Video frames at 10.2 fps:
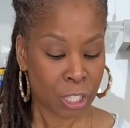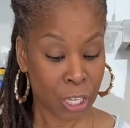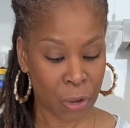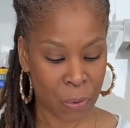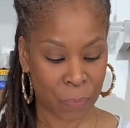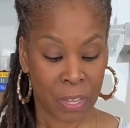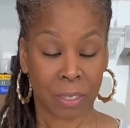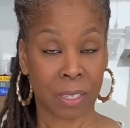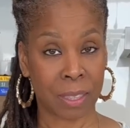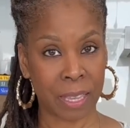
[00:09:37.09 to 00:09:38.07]
So
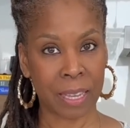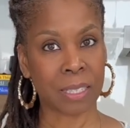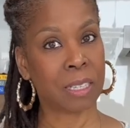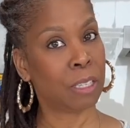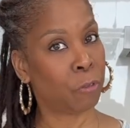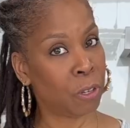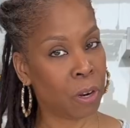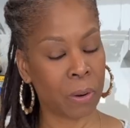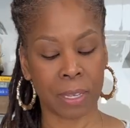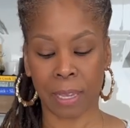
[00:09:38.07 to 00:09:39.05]
to this, because if you
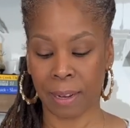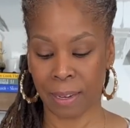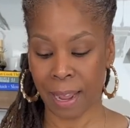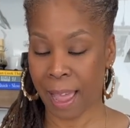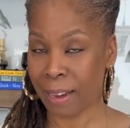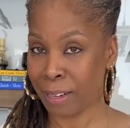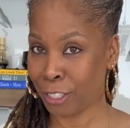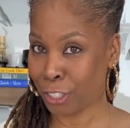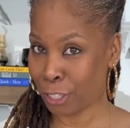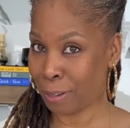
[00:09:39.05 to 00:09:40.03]
notice, I didn't add
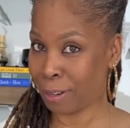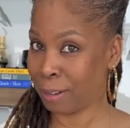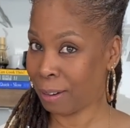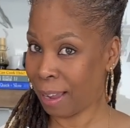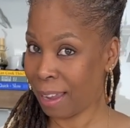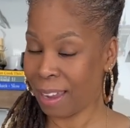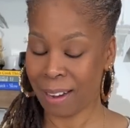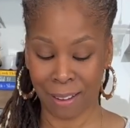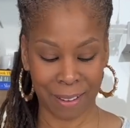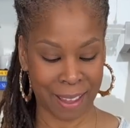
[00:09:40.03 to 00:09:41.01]
any sugar, right?